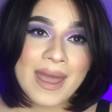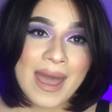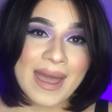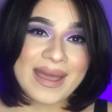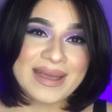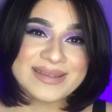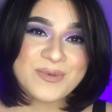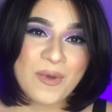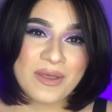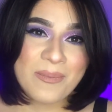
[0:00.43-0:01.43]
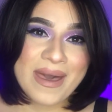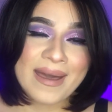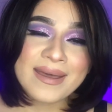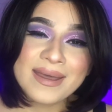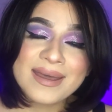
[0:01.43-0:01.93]
Hi guys, welcome
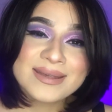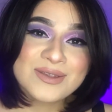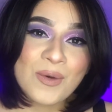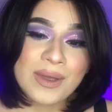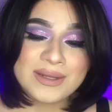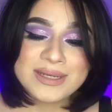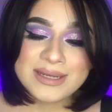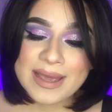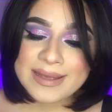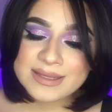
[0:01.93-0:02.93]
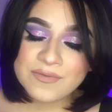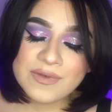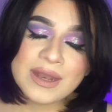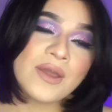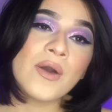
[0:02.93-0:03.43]
back. So in today's
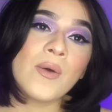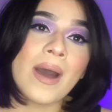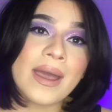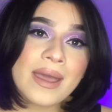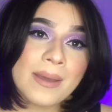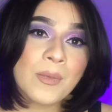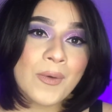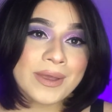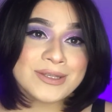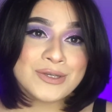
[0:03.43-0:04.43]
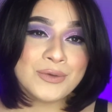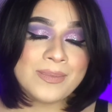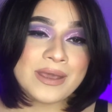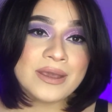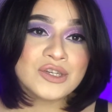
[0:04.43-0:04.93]
video, I am going to
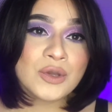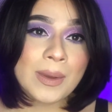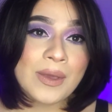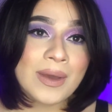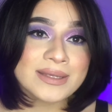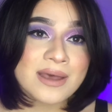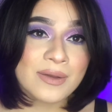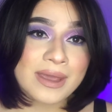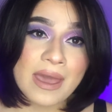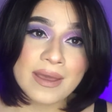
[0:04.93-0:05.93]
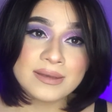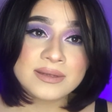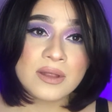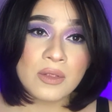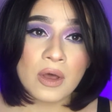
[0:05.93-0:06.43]
be showing you guys how to get a
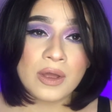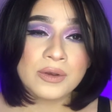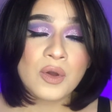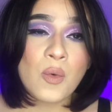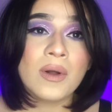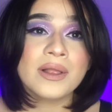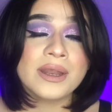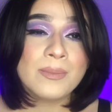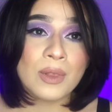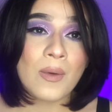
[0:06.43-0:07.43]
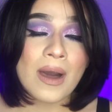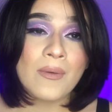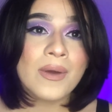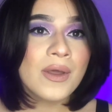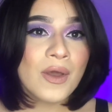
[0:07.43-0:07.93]
salon quality blowout
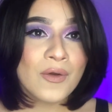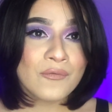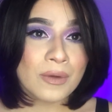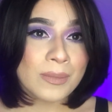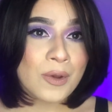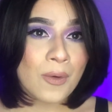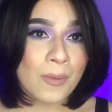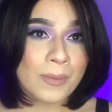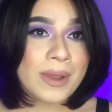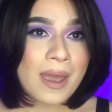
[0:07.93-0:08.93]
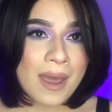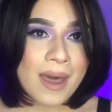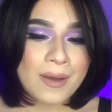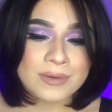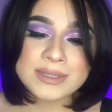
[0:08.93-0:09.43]
from your own
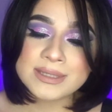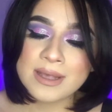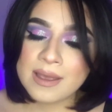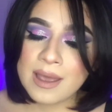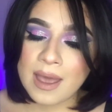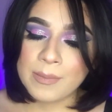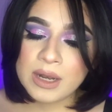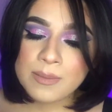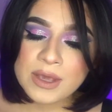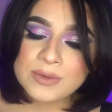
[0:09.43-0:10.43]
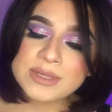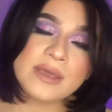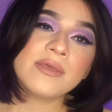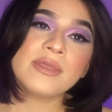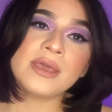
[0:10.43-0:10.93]
house. I'm going to be
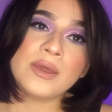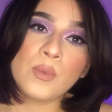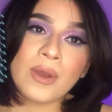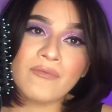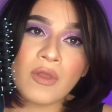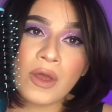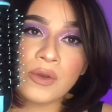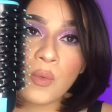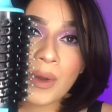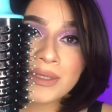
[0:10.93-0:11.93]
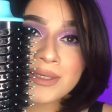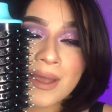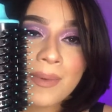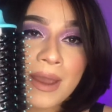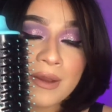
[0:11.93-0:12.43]
using the Revlon
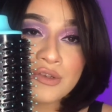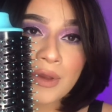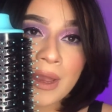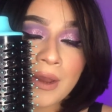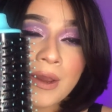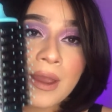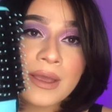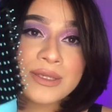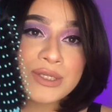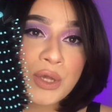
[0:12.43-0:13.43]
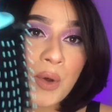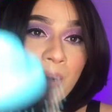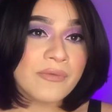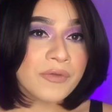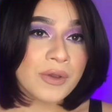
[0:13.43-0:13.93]
one-step hair dryer. So
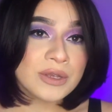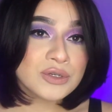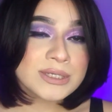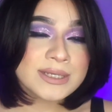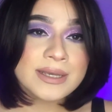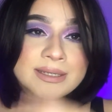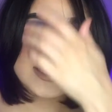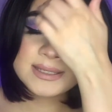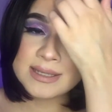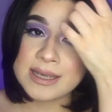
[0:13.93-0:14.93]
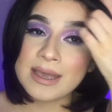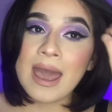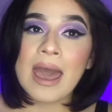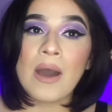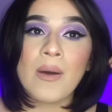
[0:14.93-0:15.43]
if you're interested to see
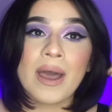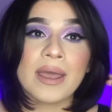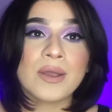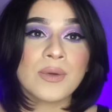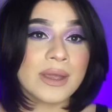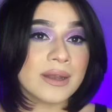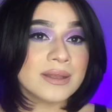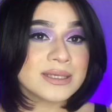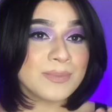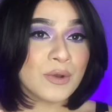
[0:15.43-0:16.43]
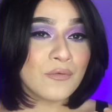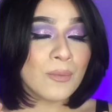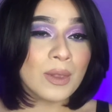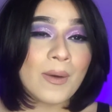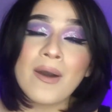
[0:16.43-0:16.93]
how I created this beautiful
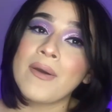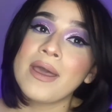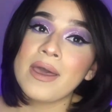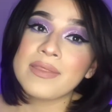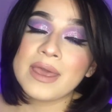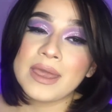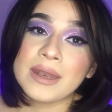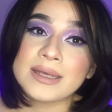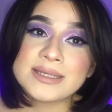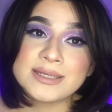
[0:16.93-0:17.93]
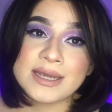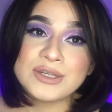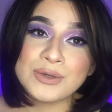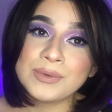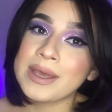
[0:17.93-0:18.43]
blowout, then stay
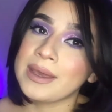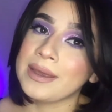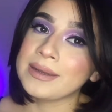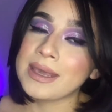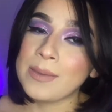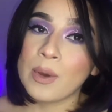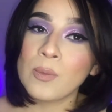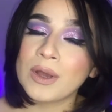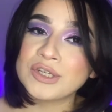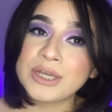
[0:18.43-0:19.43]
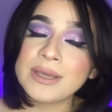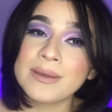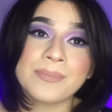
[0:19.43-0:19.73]
tuned and keep on watching.